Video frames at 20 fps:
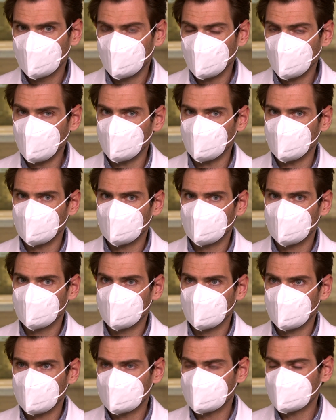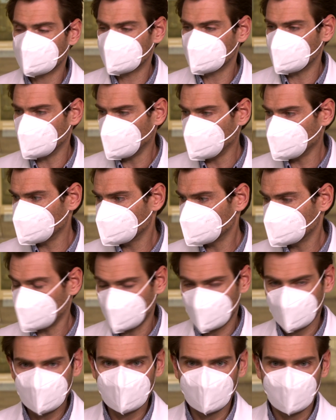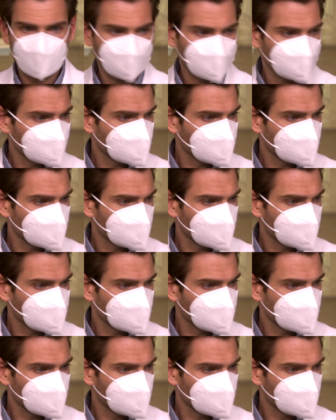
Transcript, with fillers: Oh, it smells delightful.